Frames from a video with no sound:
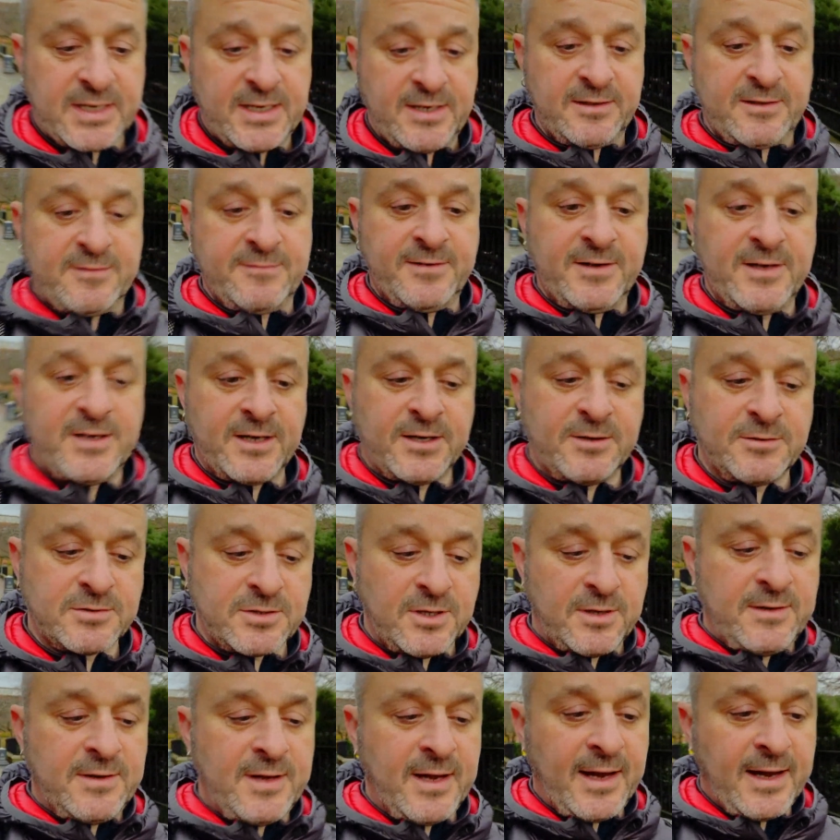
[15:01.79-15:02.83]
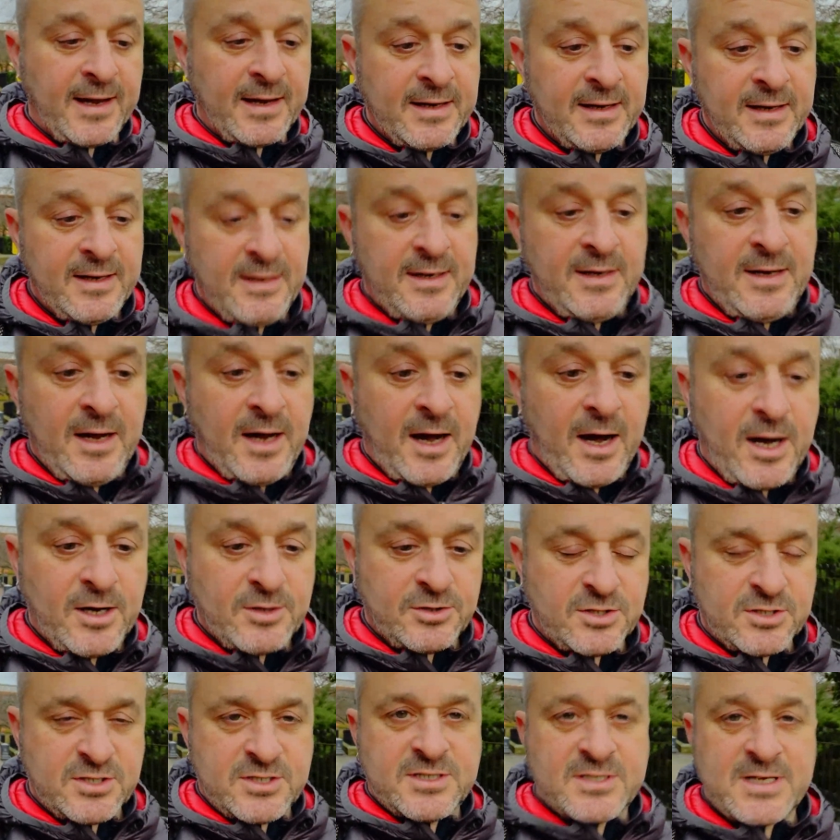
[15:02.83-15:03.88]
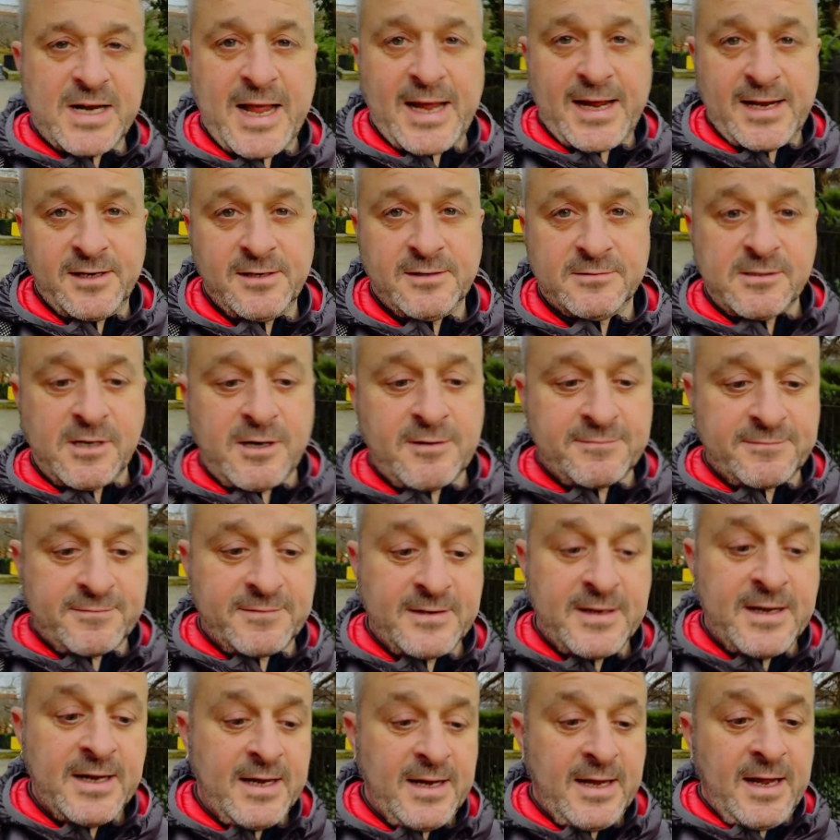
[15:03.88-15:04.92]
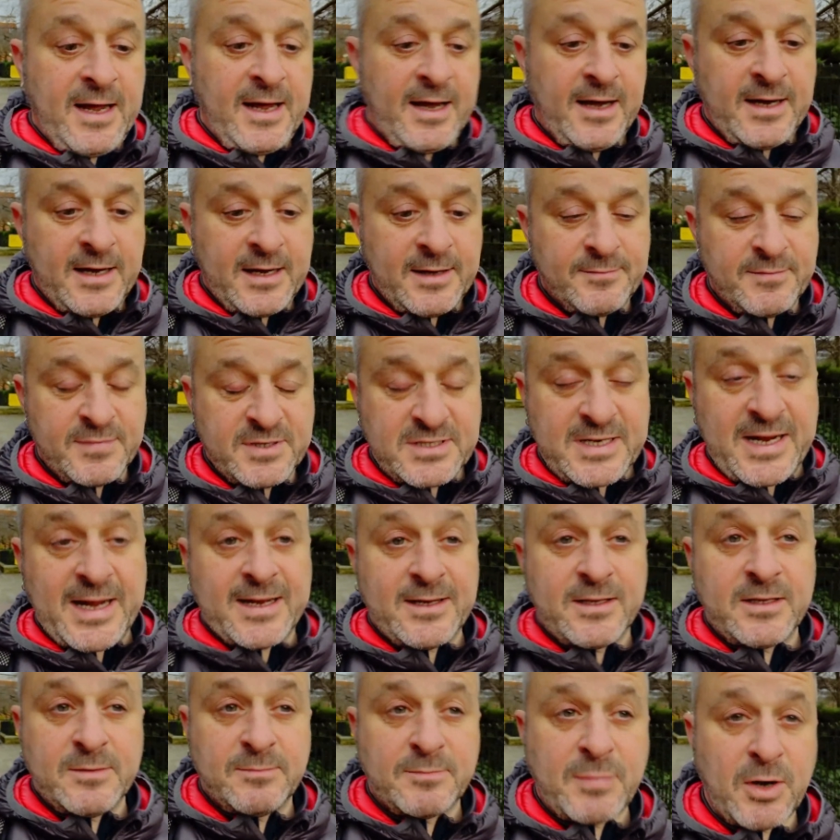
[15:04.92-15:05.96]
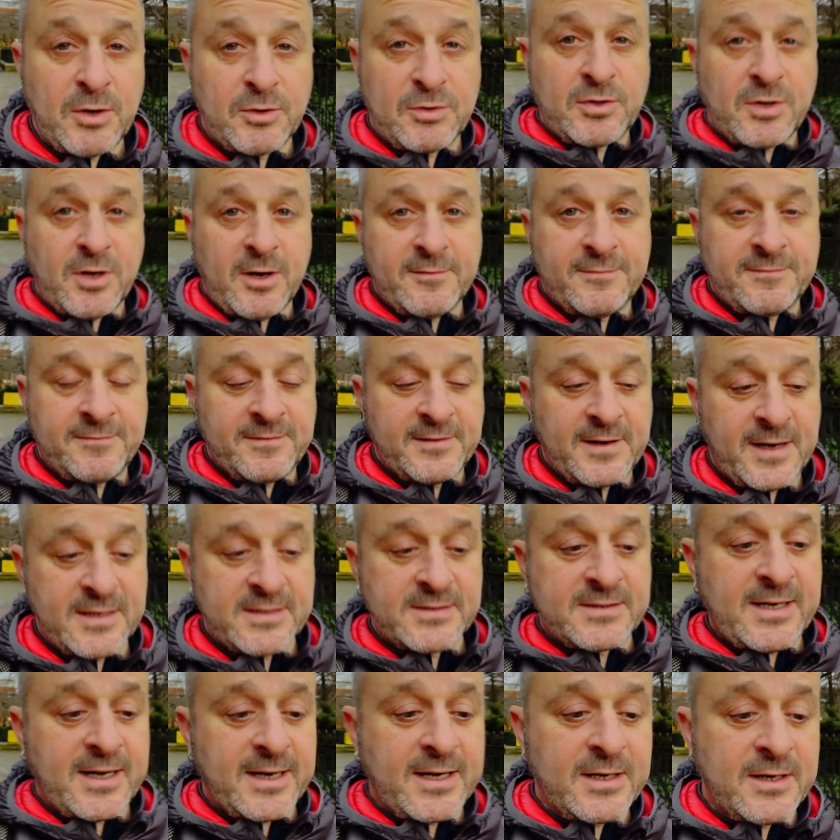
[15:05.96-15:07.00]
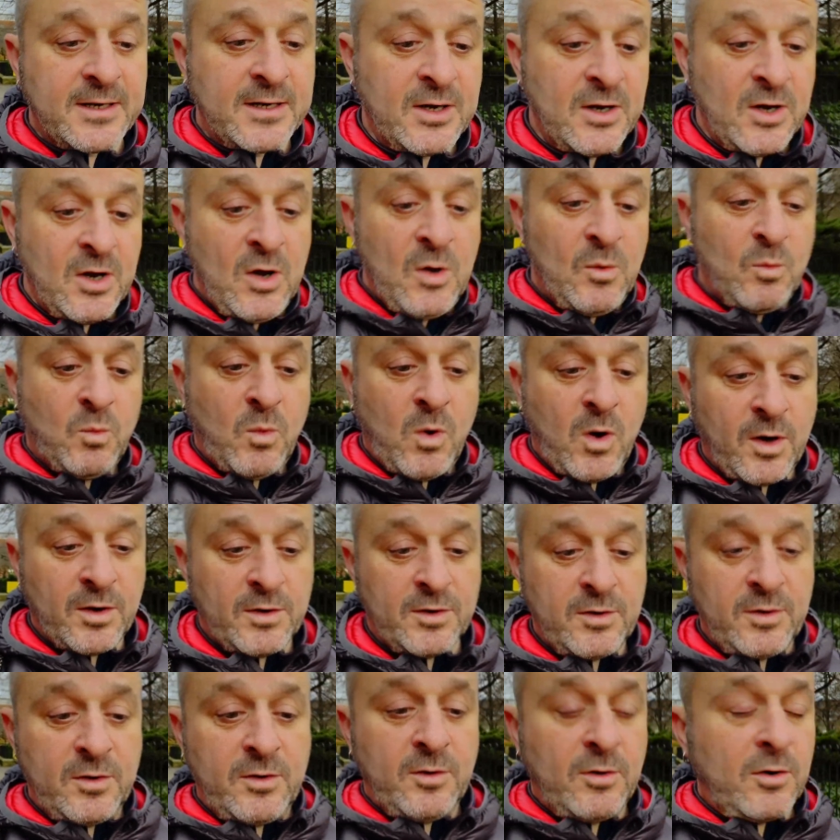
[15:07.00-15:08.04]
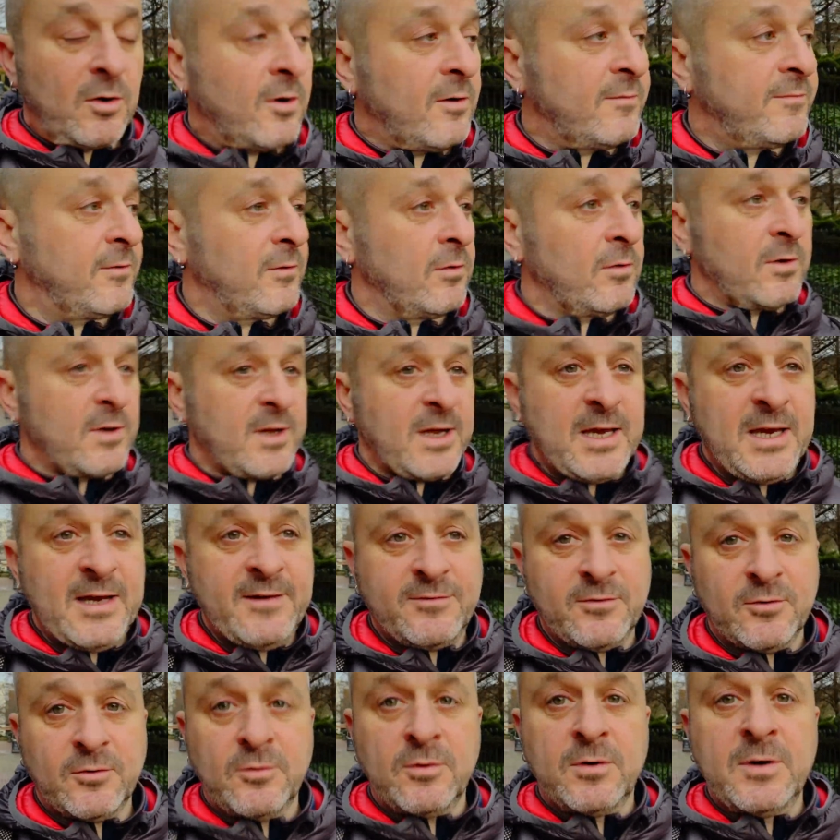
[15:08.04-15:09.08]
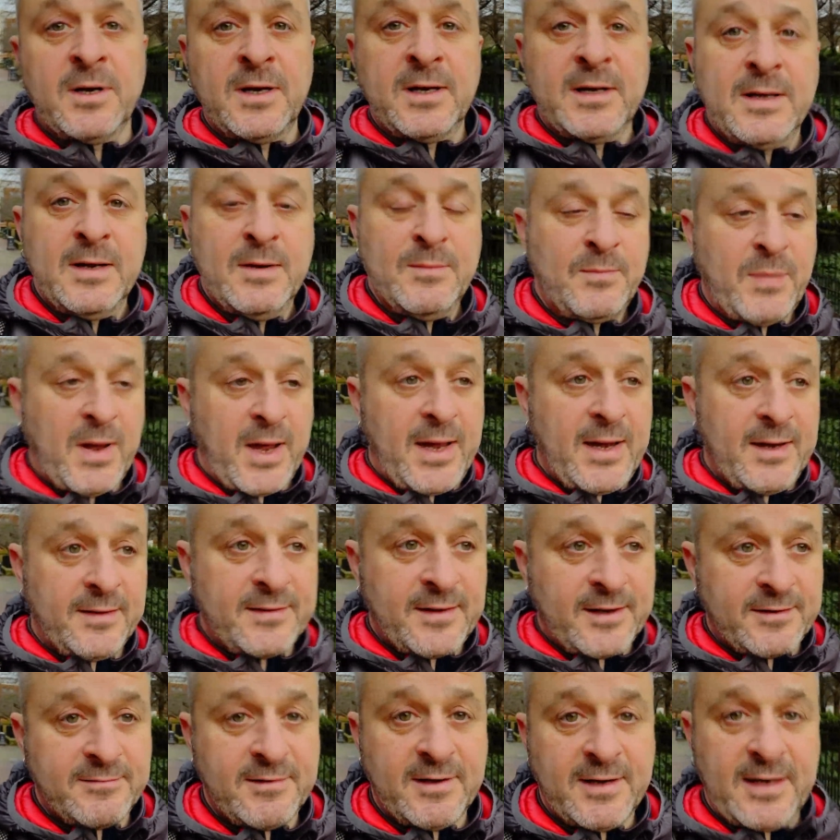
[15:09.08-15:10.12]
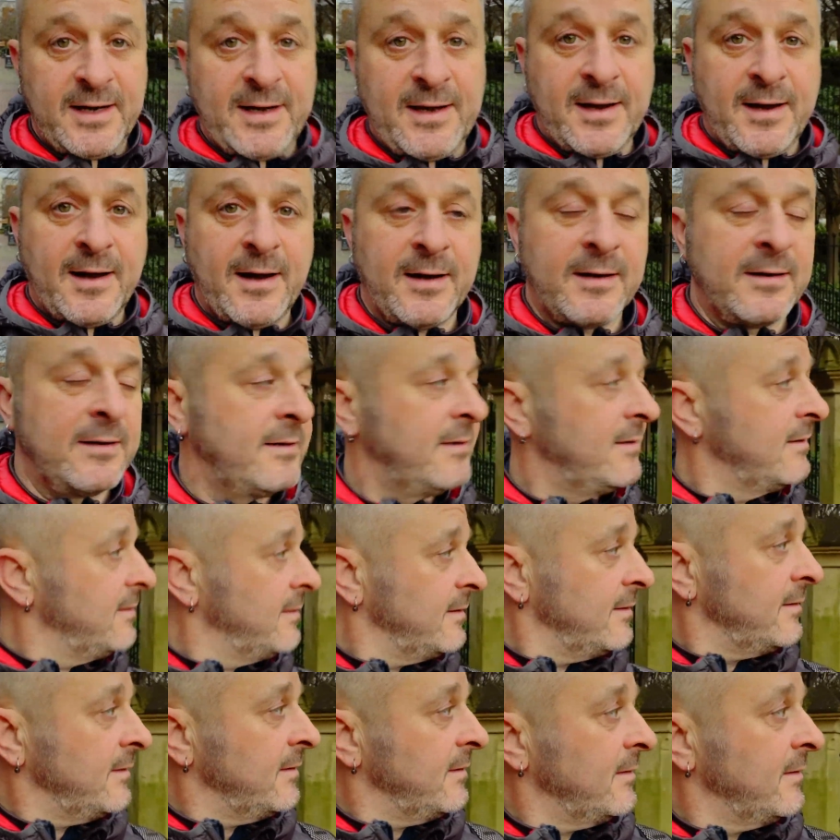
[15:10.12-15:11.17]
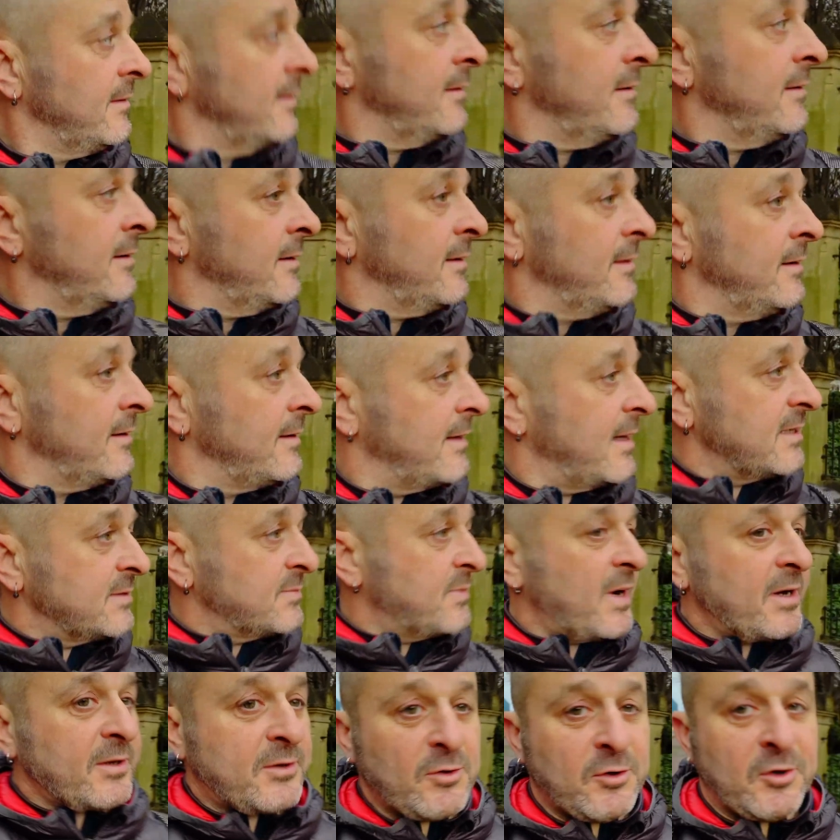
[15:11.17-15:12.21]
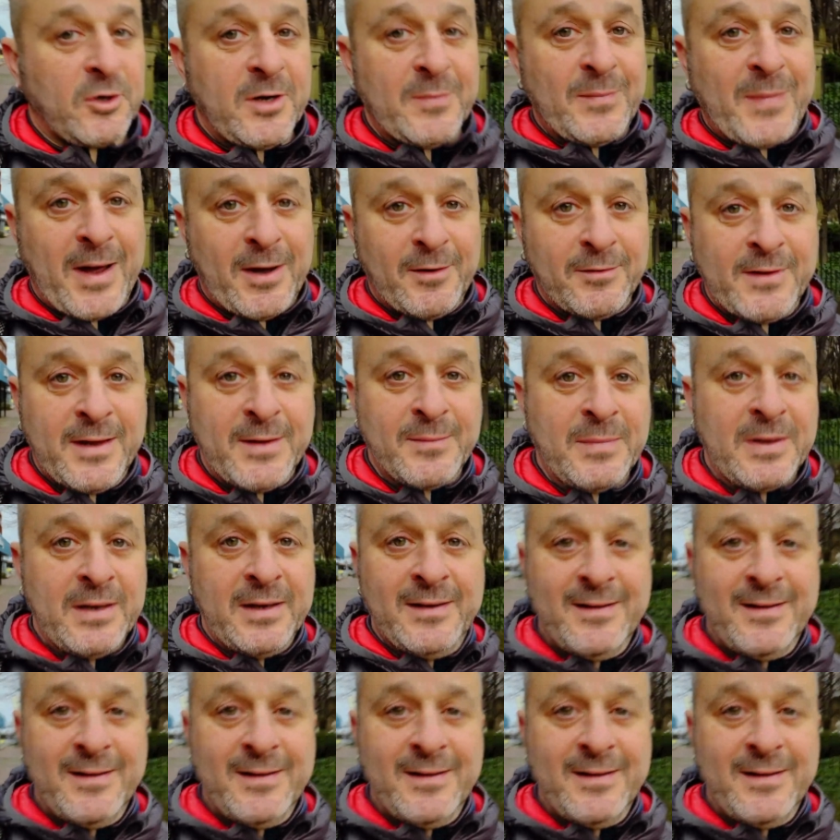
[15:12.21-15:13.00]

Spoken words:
of the videos on there are just slagging her off, slagging them both off and saying what an awful, evil pair they really are. That's my thought about them.